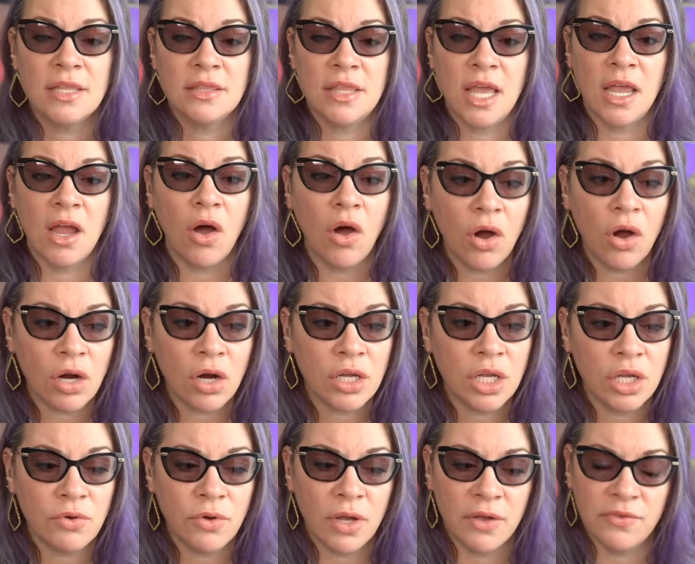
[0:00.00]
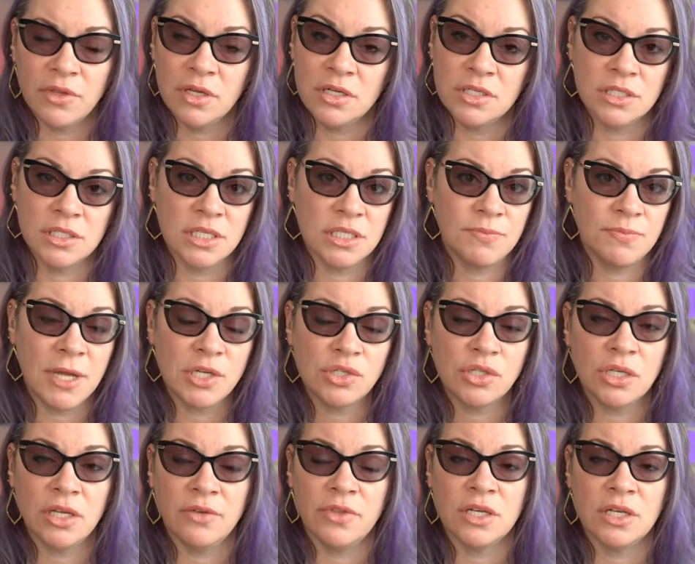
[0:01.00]
They argue if there's,
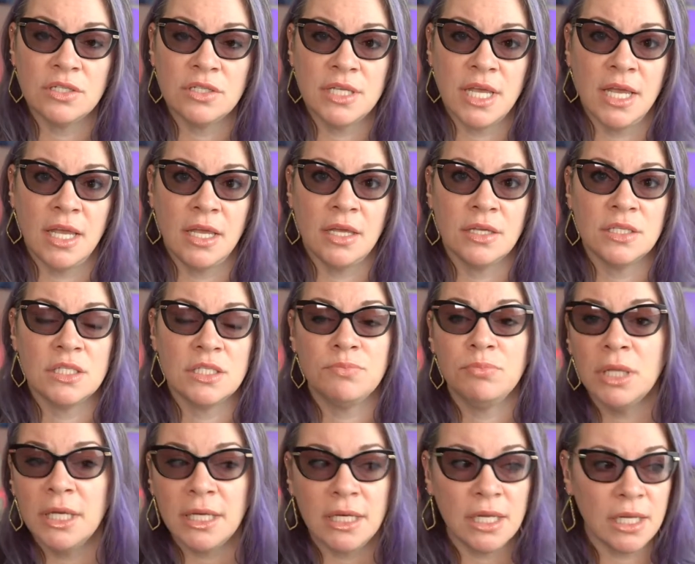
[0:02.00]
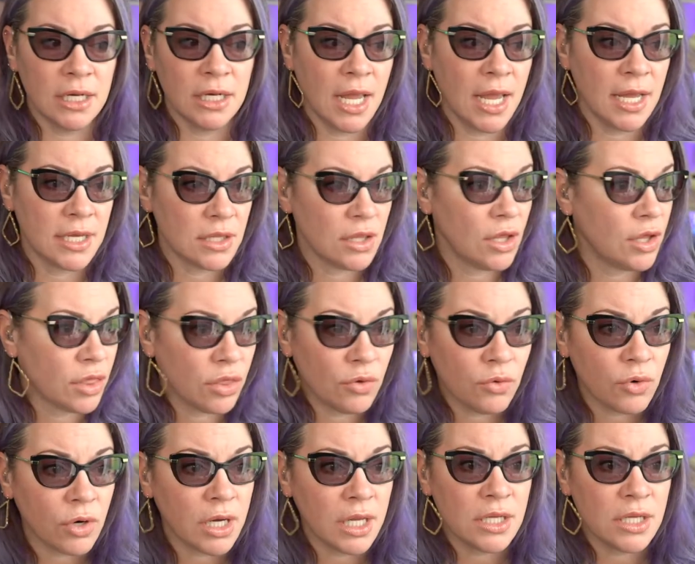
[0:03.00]
especially if there's a split in
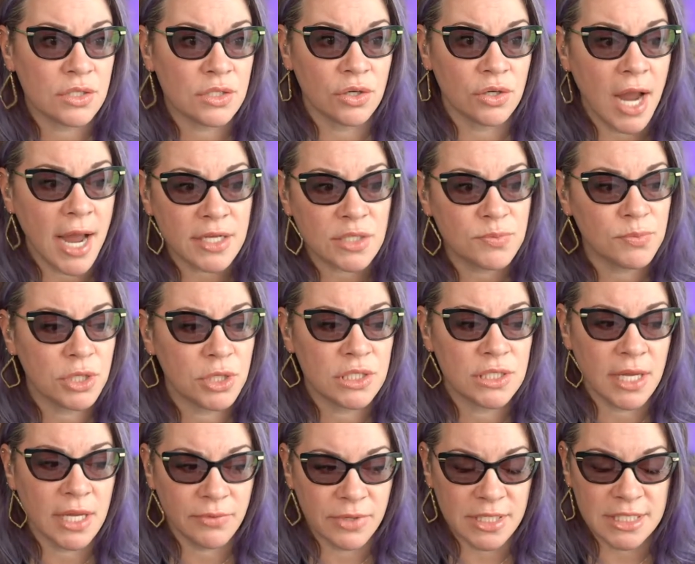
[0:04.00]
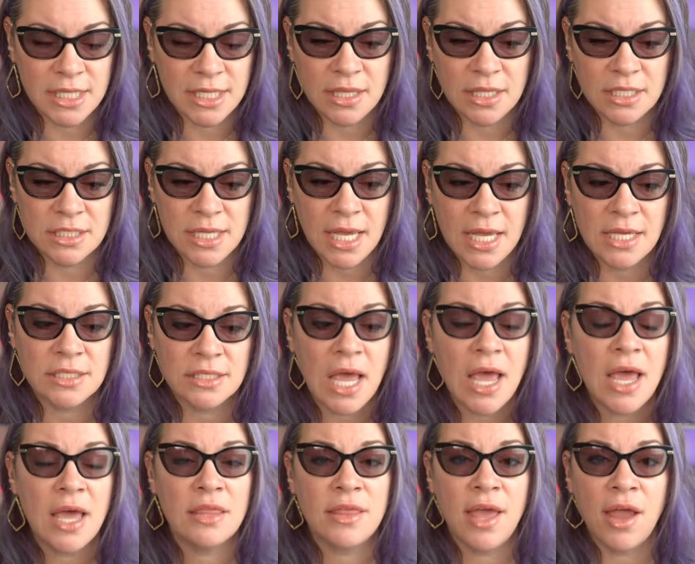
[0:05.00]
authorities or experts, like we see in this case,
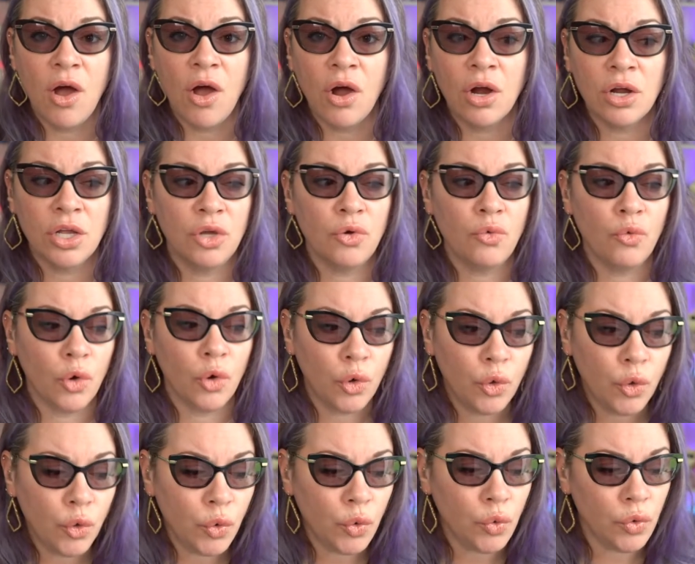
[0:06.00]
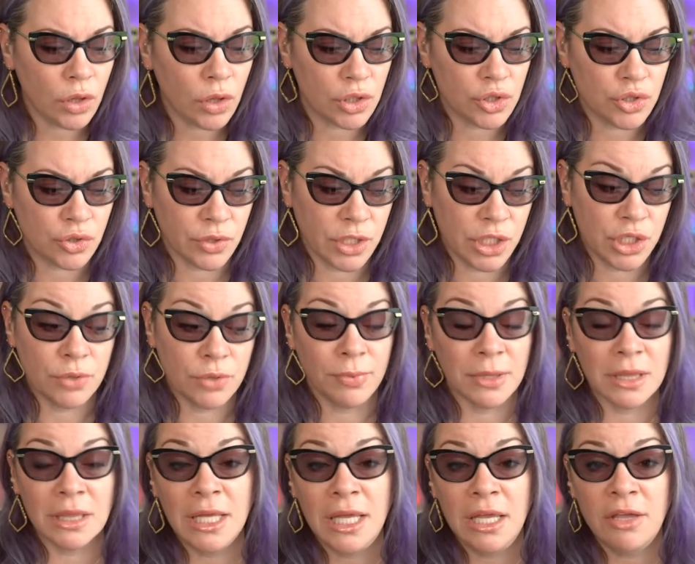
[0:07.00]
they argue who the jury should
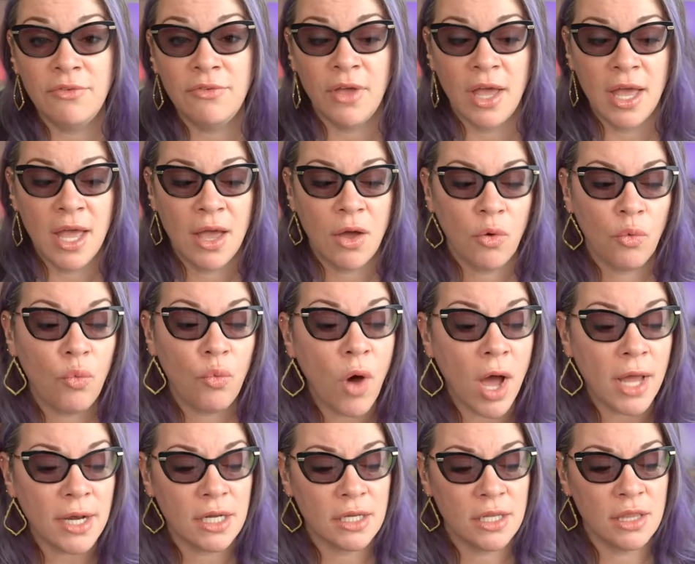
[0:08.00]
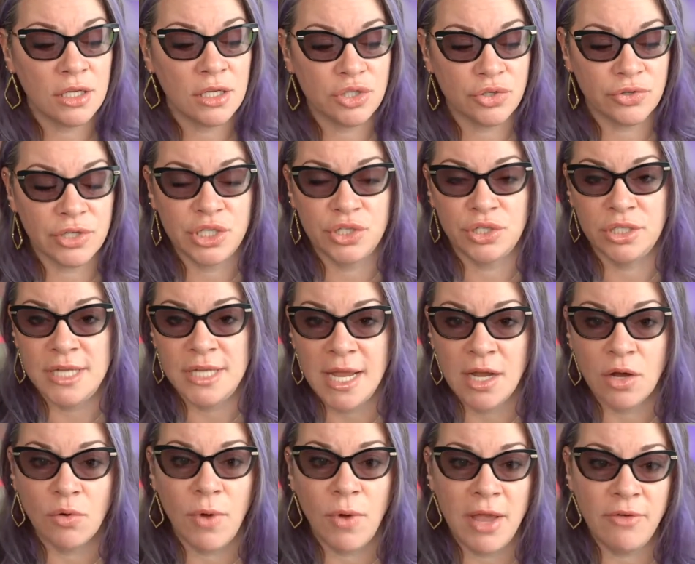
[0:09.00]
believe what the jury should
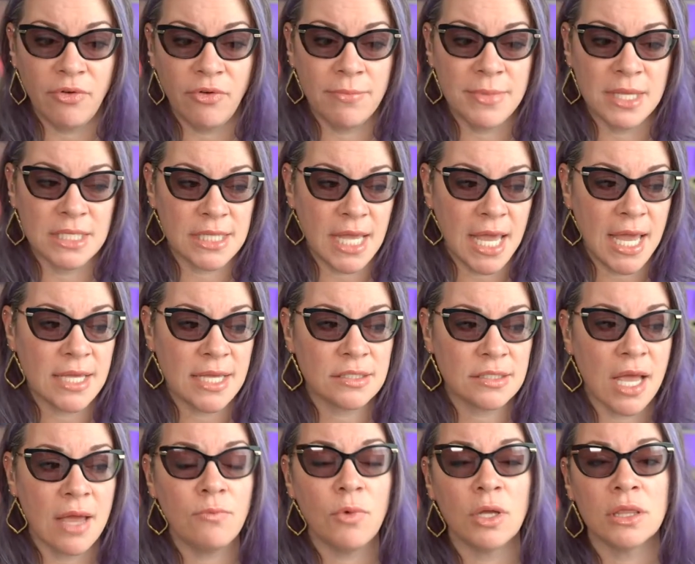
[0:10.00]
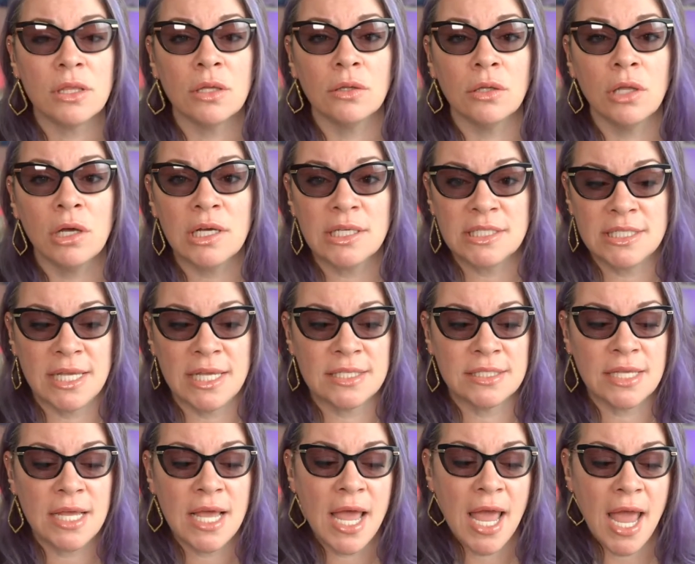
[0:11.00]
take away from this case and what the law
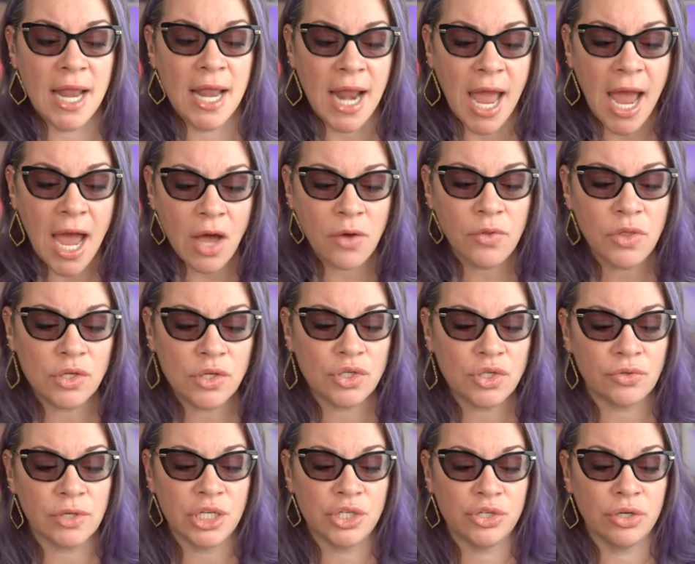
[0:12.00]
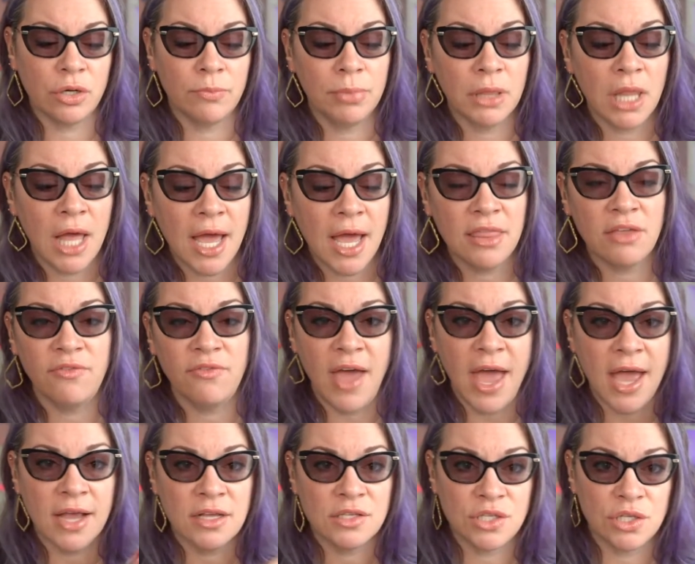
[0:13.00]
says and how the jury should apply the
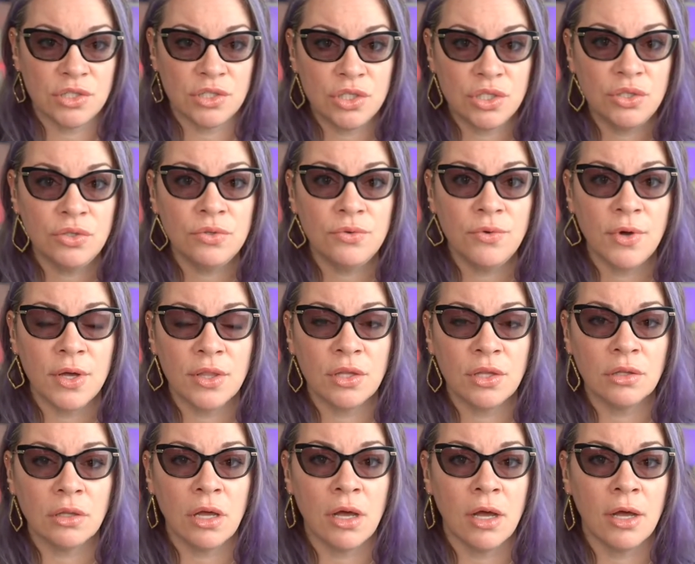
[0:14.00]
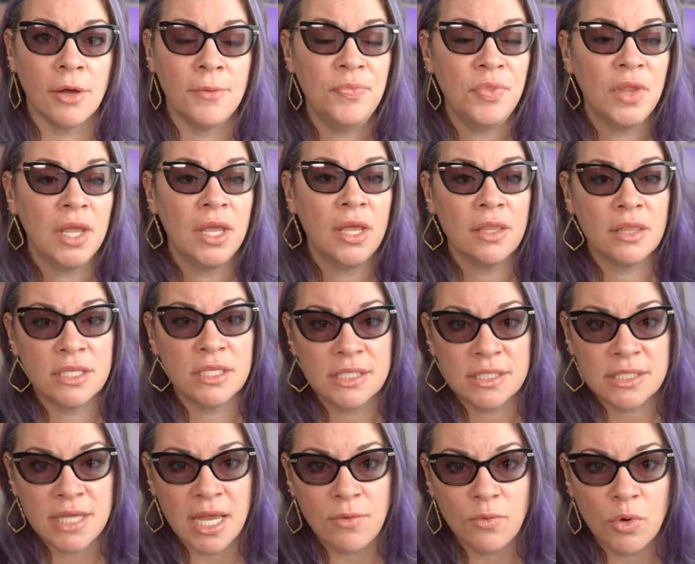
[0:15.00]
facts to the law. The
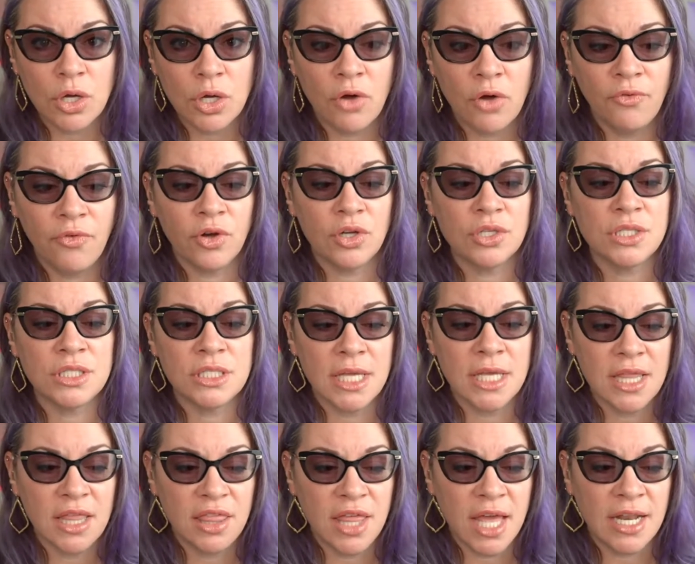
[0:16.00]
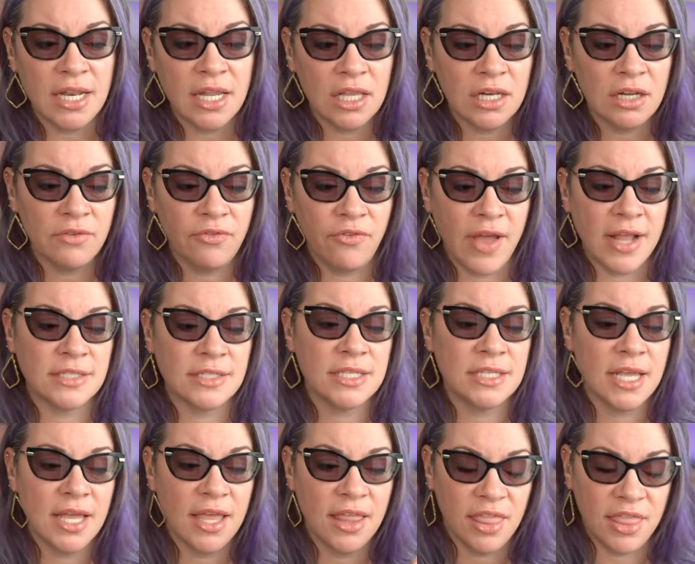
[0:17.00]
state will go first, then the
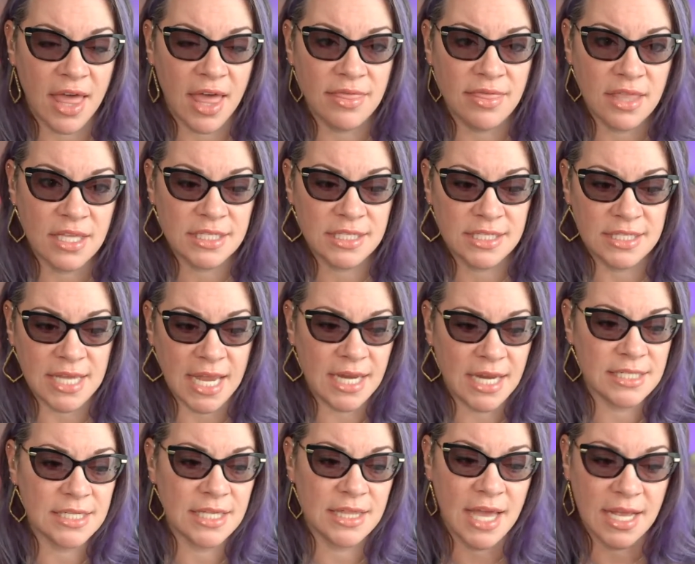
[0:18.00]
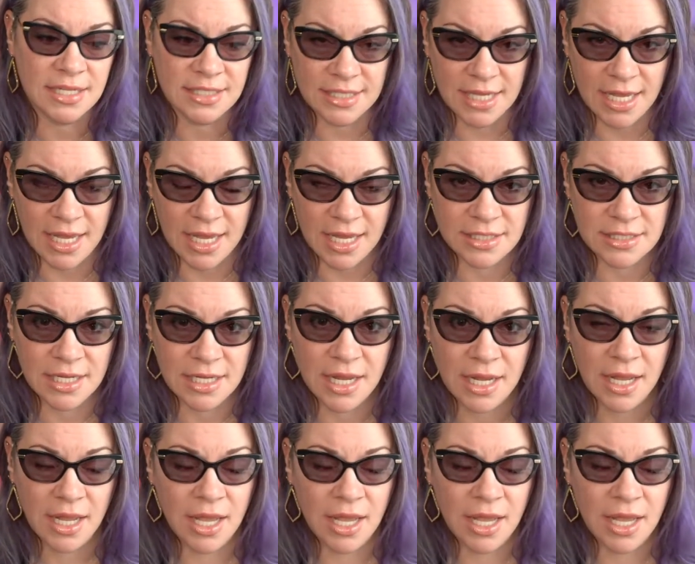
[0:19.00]
defense, then the state. That's it.